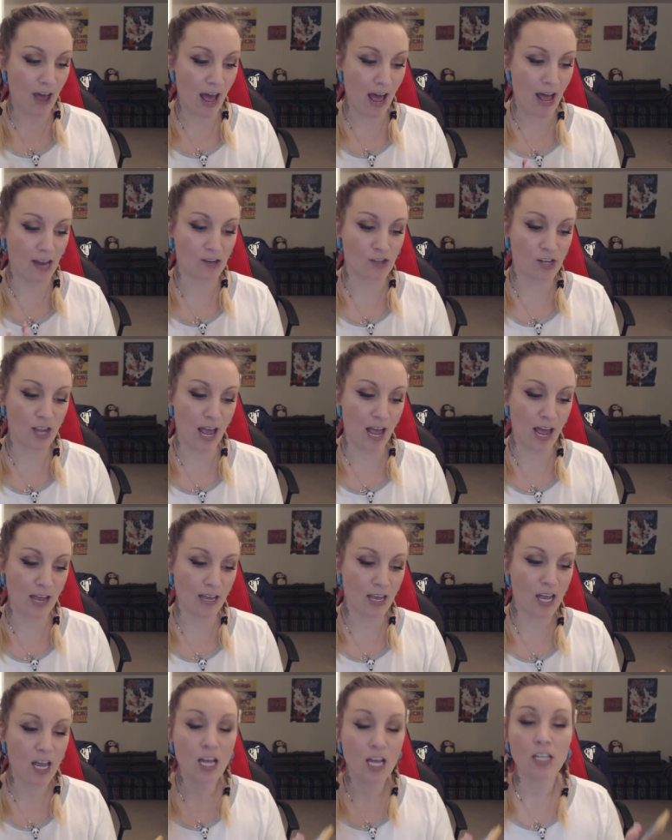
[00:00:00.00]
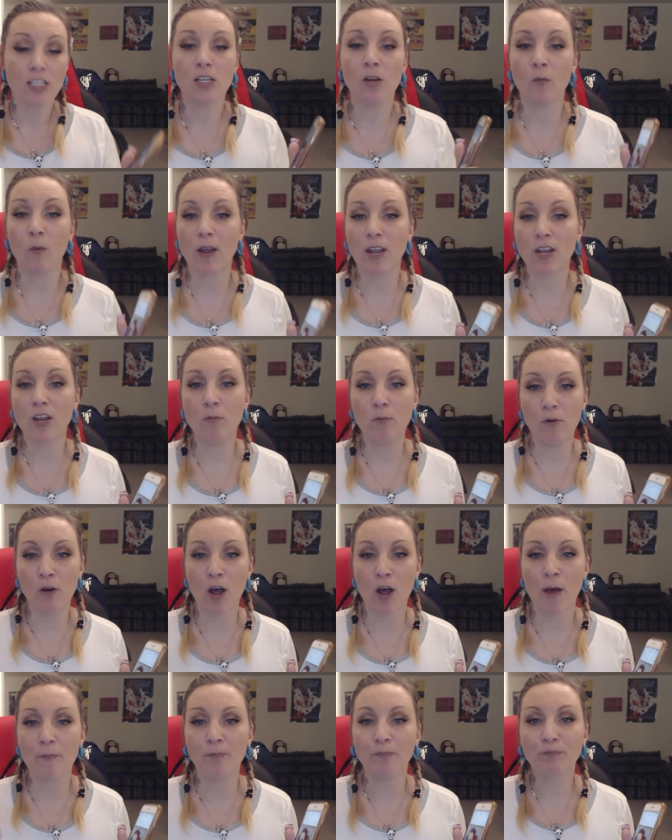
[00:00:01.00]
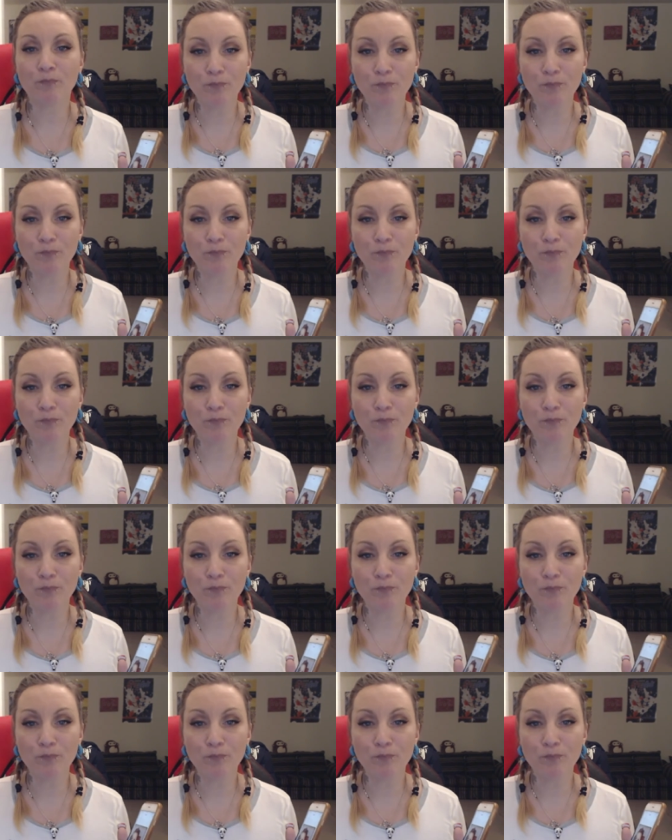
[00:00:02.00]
hashtag so when you put